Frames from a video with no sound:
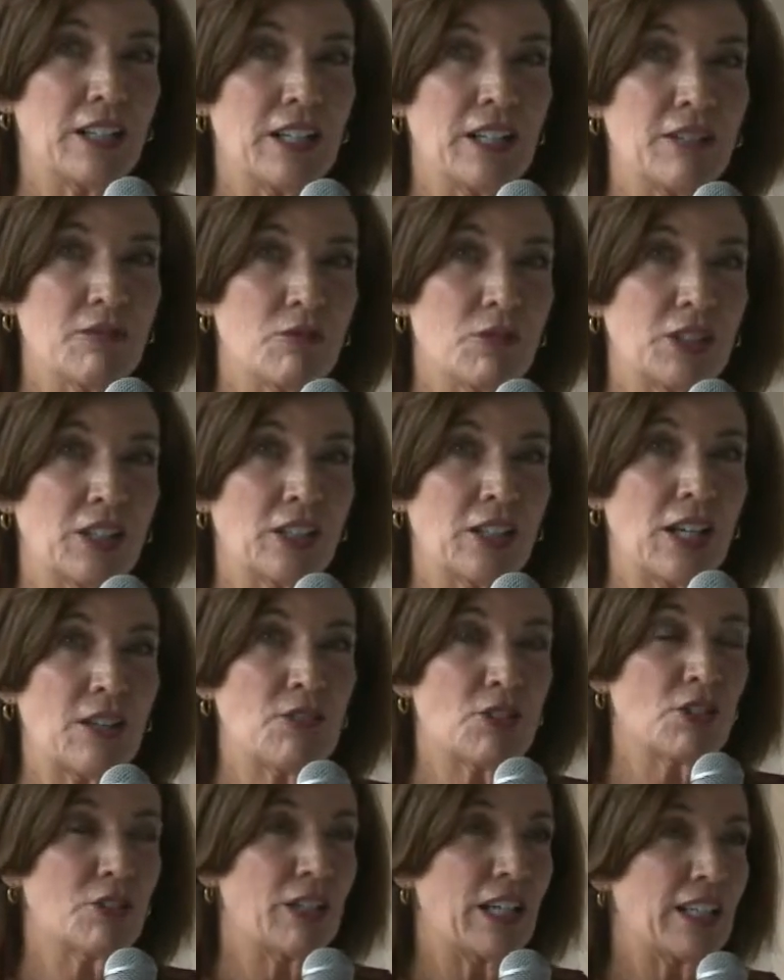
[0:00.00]
Uh, when the
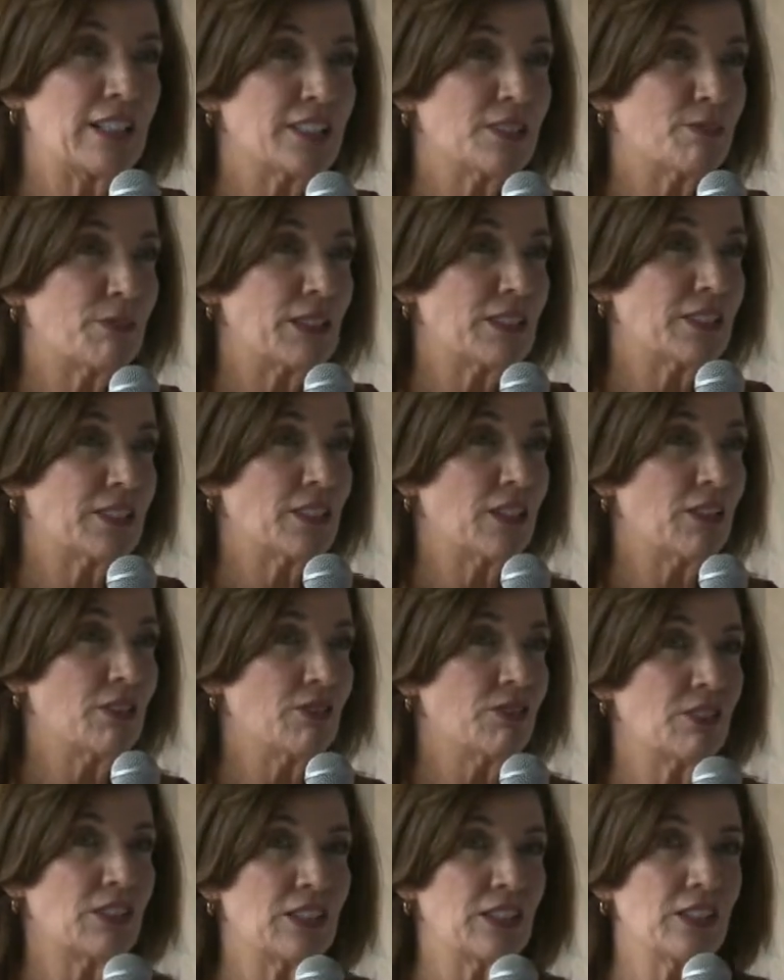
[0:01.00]
governor asked
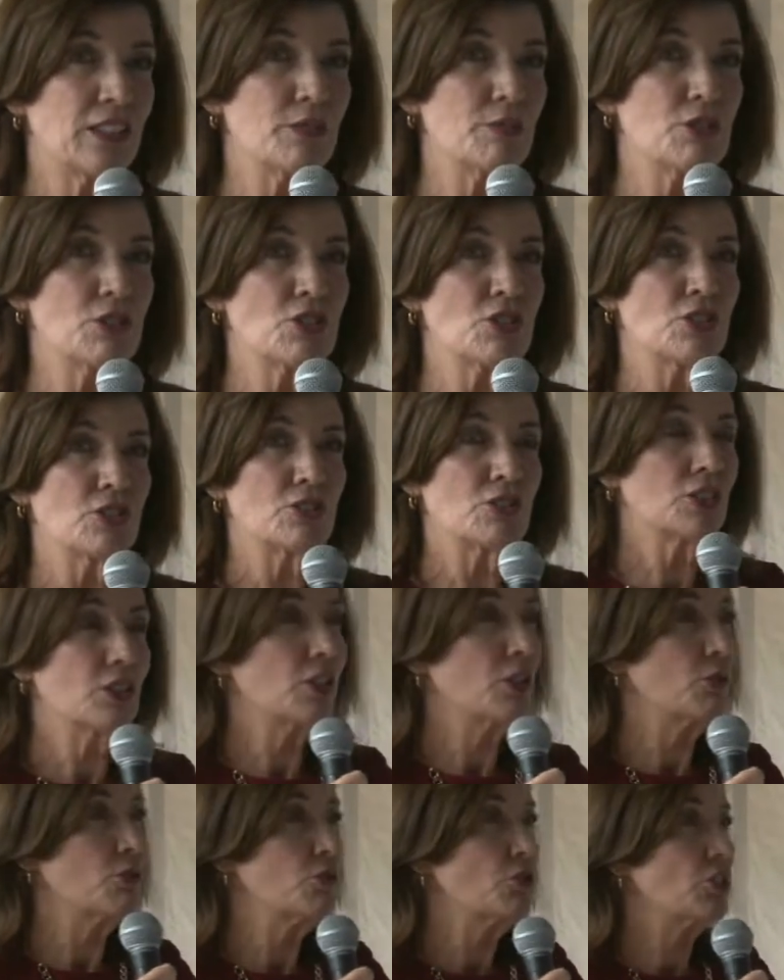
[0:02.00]
myself and the commissioner to
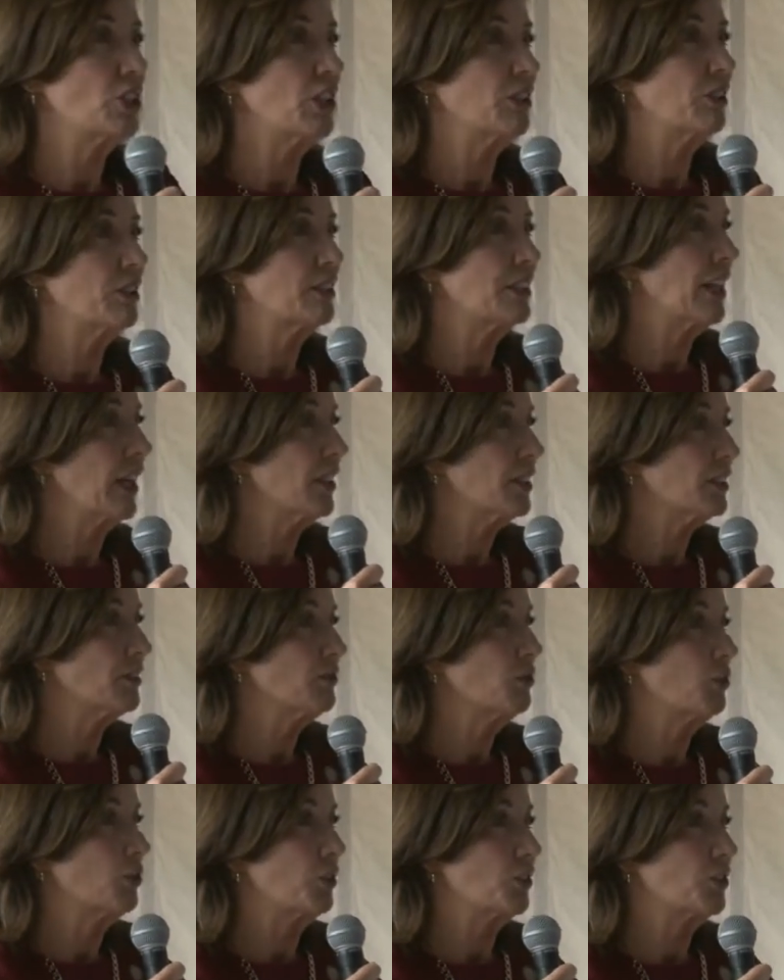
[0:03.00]
co chair a task
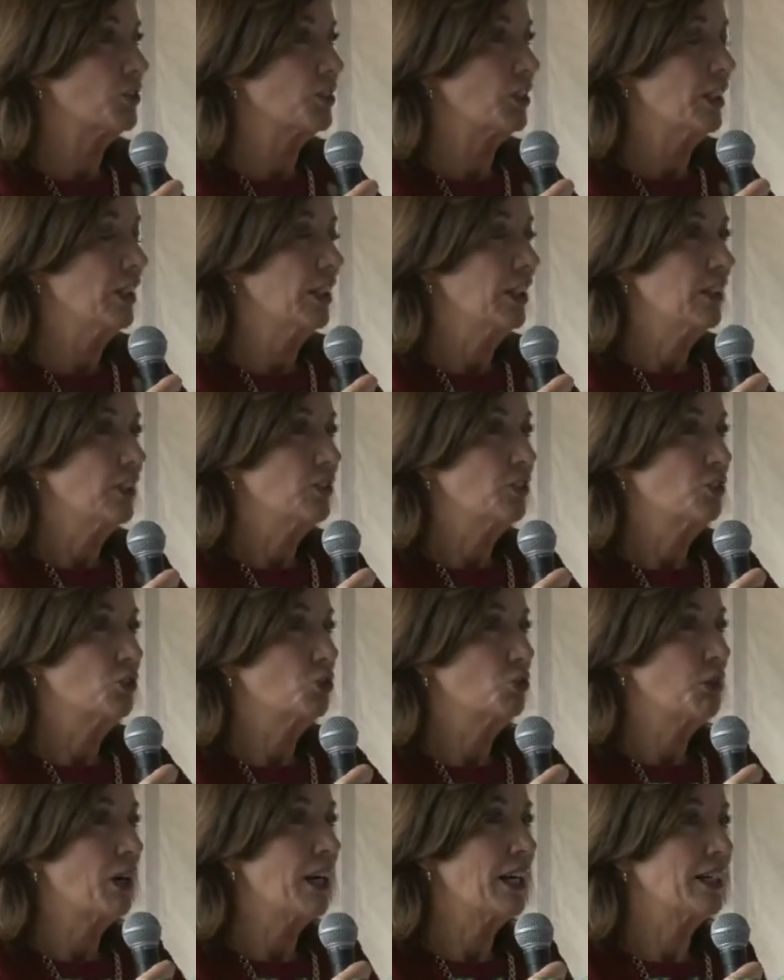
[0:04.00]
force to
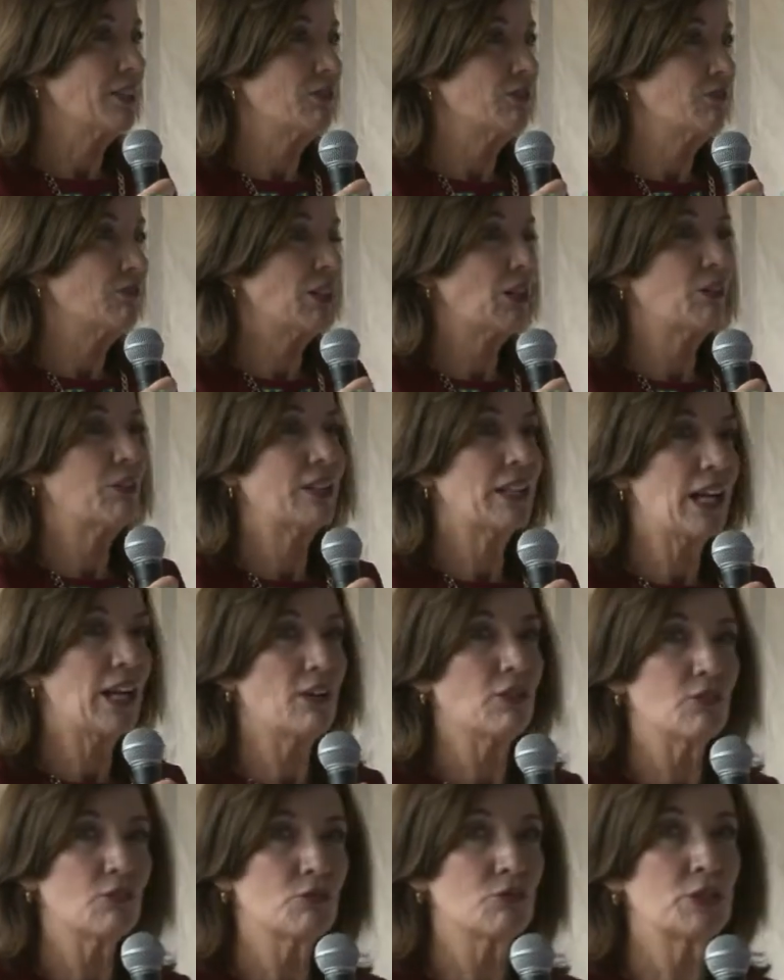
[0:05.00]
try to ferret
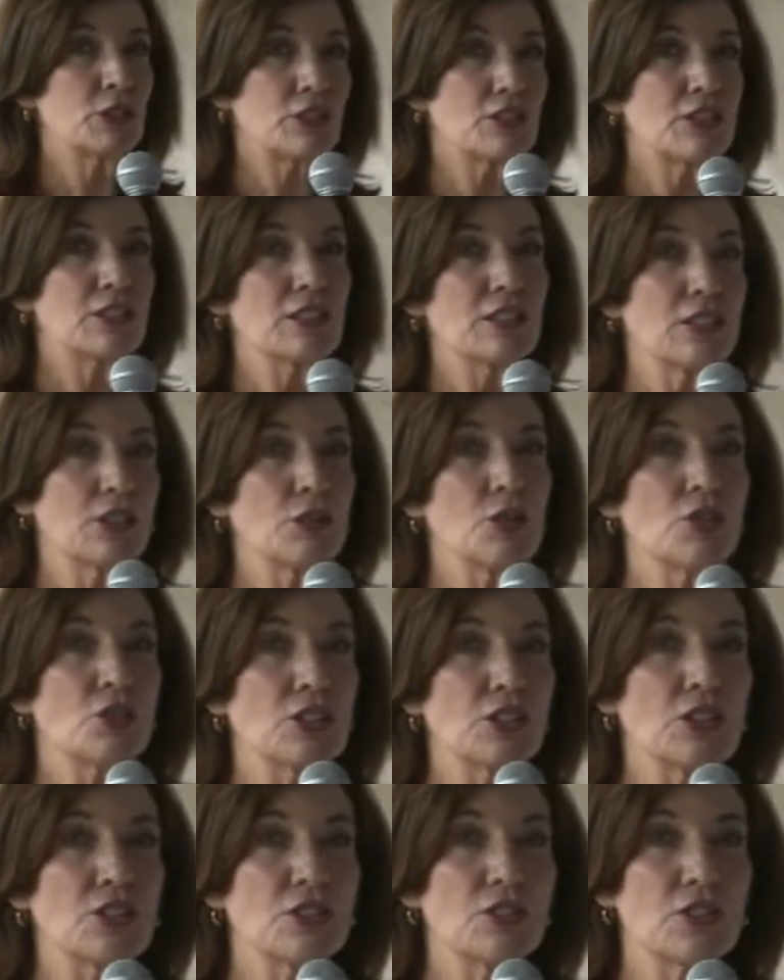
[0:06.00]
out real
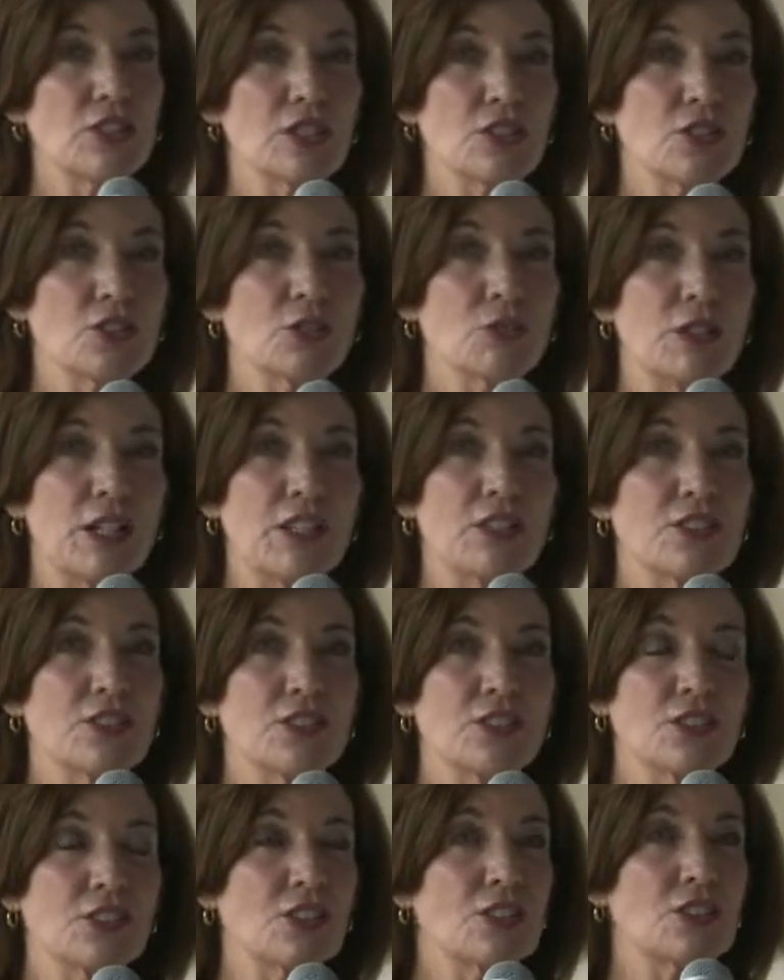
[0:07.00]
solutions to this
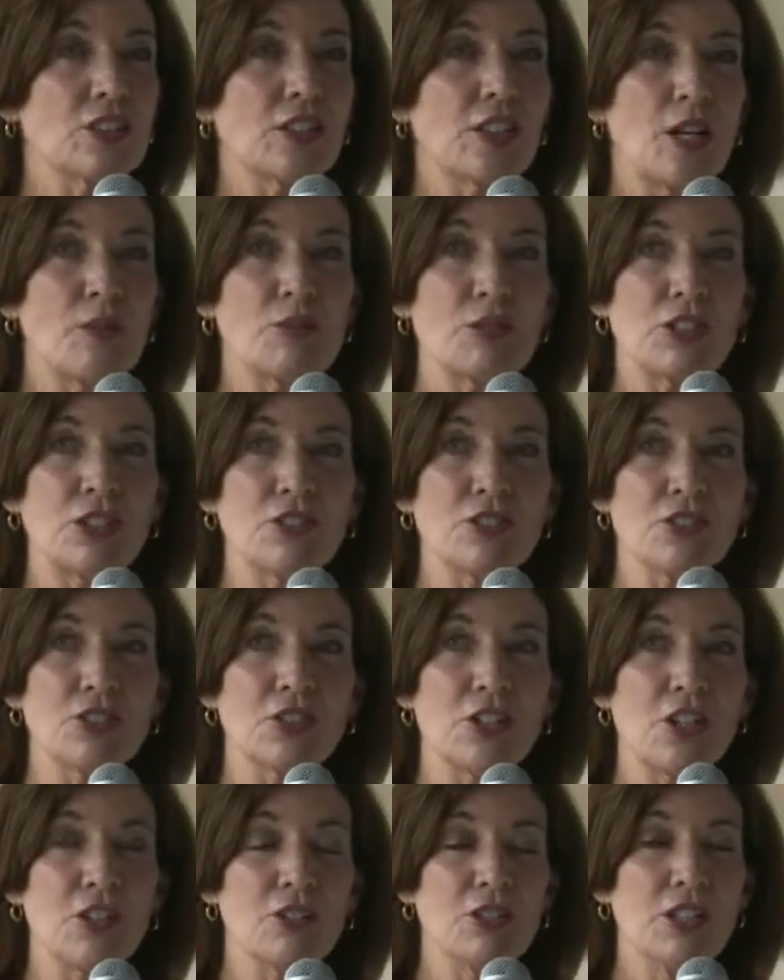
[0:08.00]
crisis just a couple years
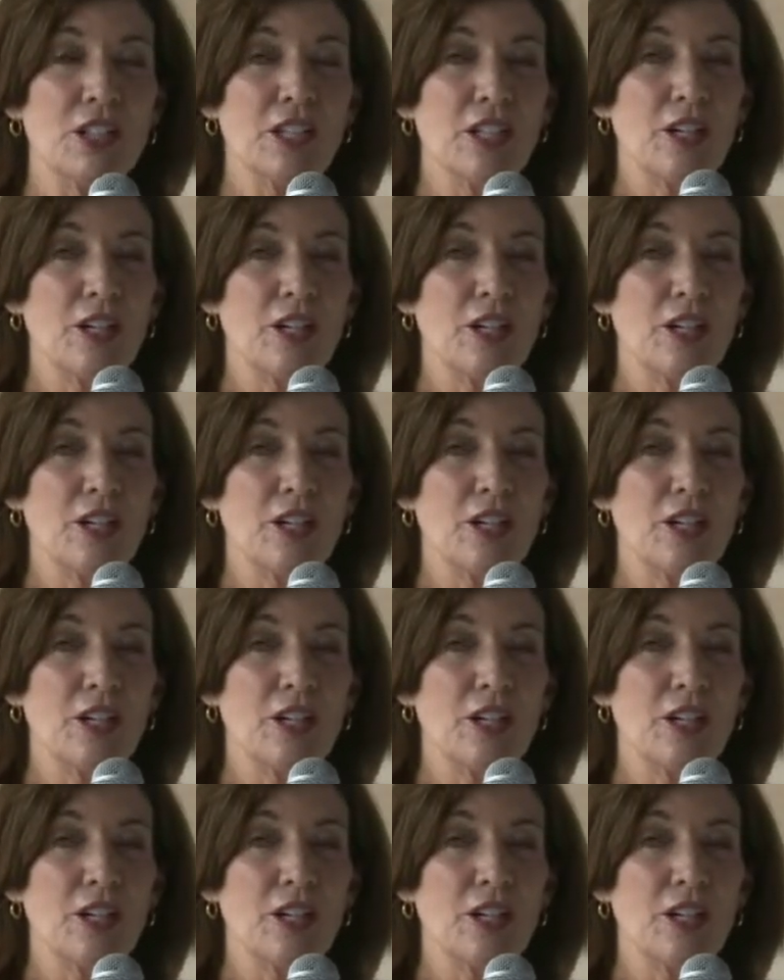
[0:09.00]
ago,